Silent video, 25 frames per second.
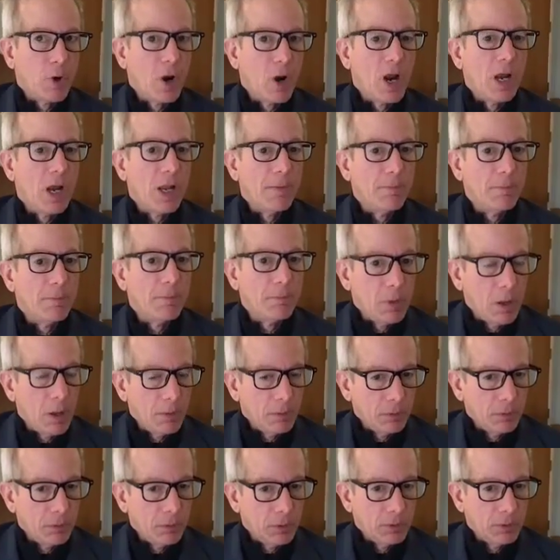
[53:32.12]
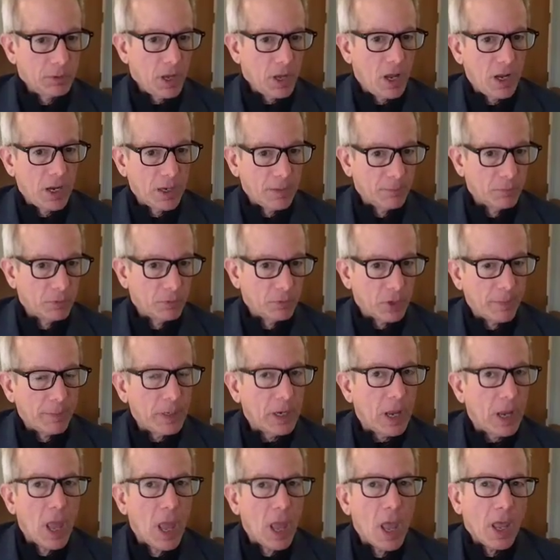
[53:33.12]
prime times. I
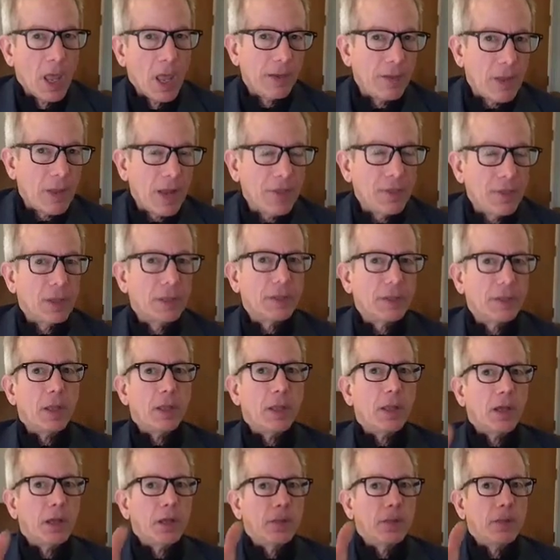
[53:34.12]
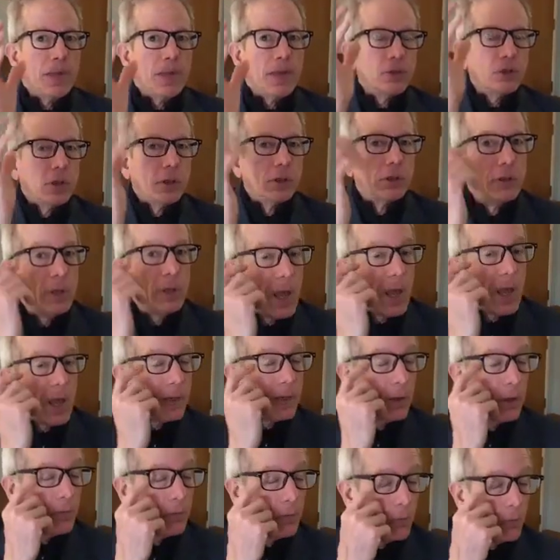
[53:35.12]
mean, I think that's a
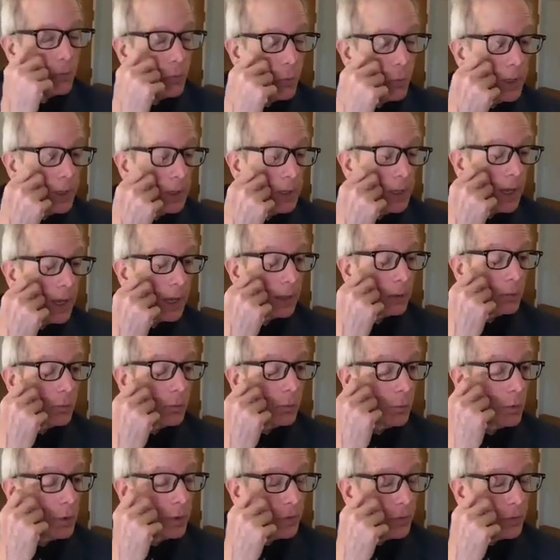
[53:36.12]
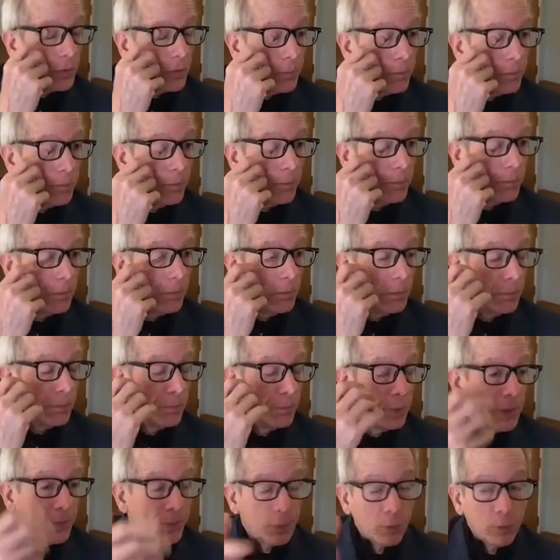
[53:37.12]
lot of we get with
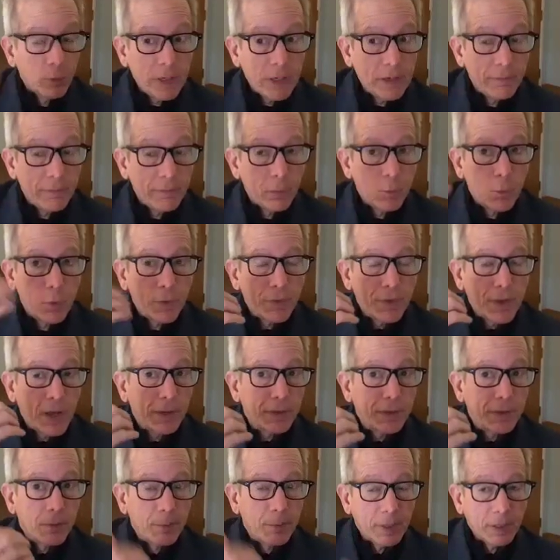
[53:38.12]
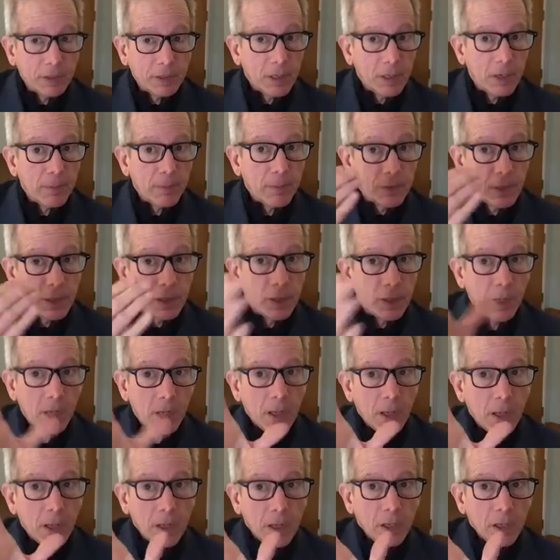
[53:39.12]
people even without the pandemic, that
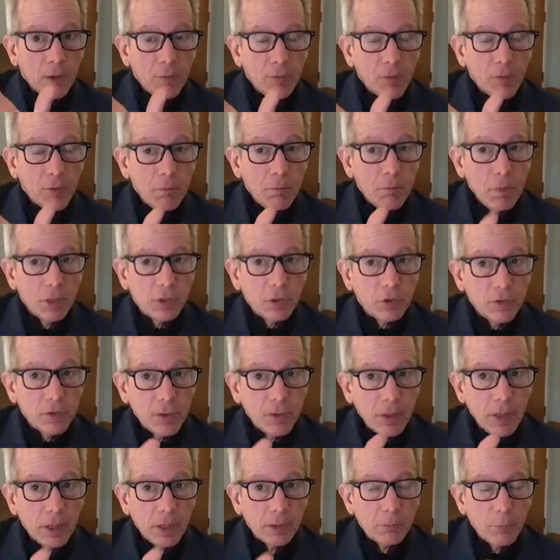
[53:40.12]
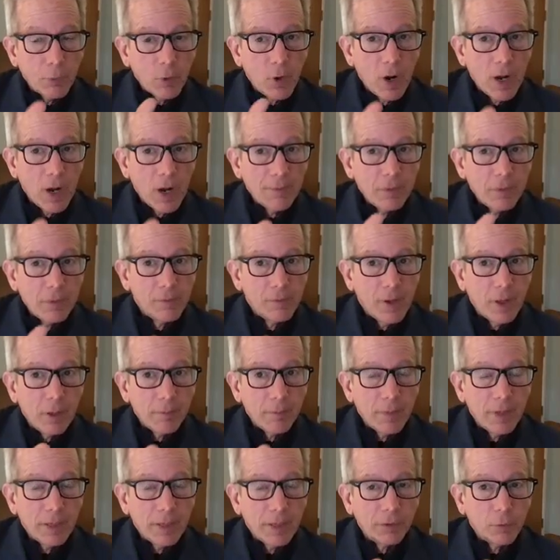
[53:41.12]
if you miss a prime
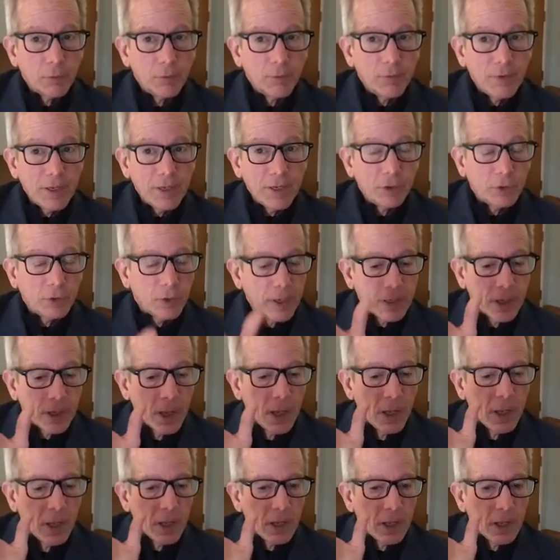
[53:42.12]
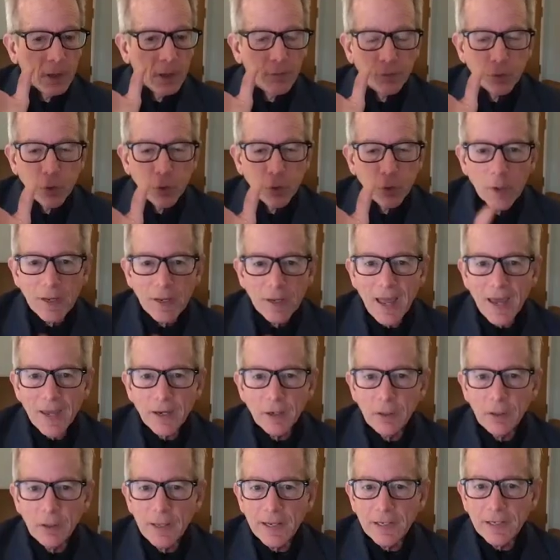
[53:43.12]
developmental phase, like if during
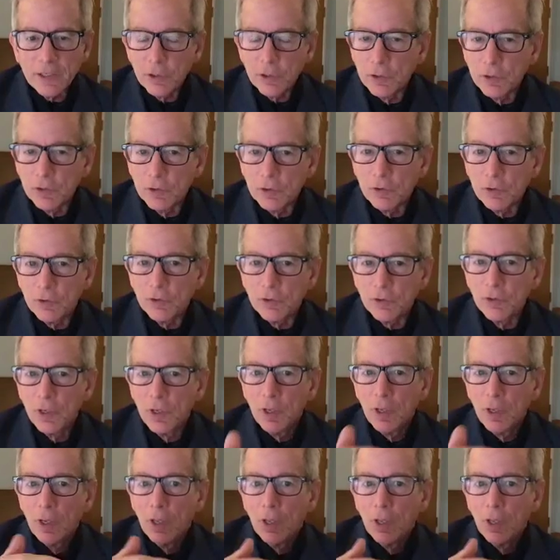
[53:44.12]
adolescence,